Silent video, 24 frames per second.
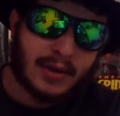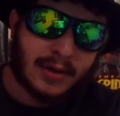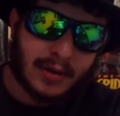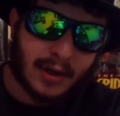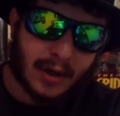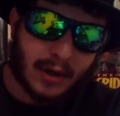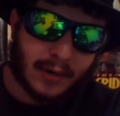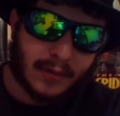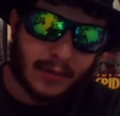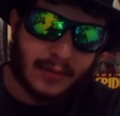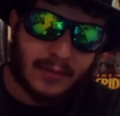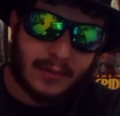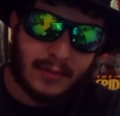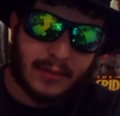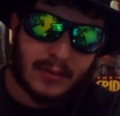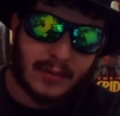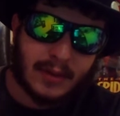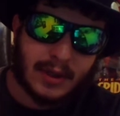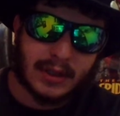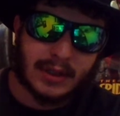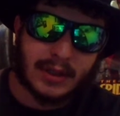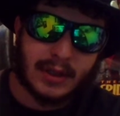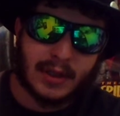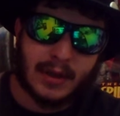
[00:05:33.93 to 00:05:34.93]
So
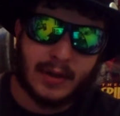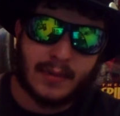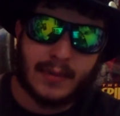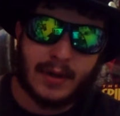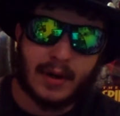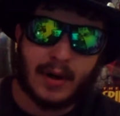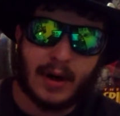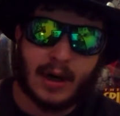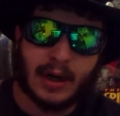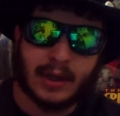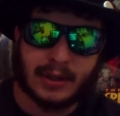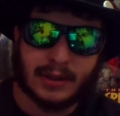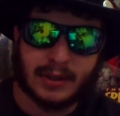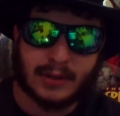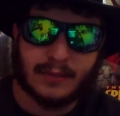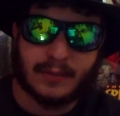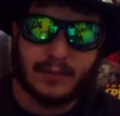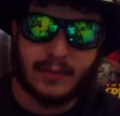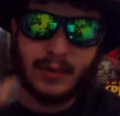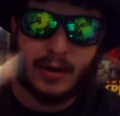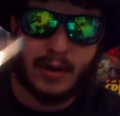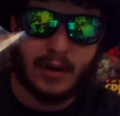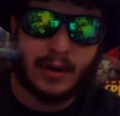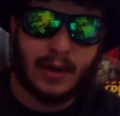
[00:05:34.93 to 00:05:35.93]
this is going to be
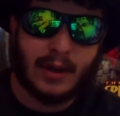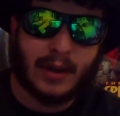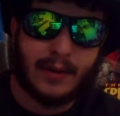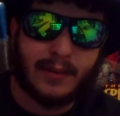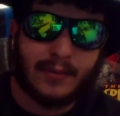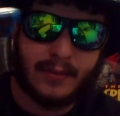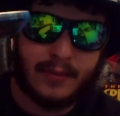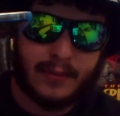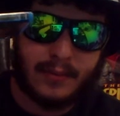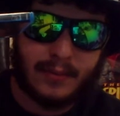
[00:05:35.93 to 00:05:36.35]
awesome. Oh, yeah.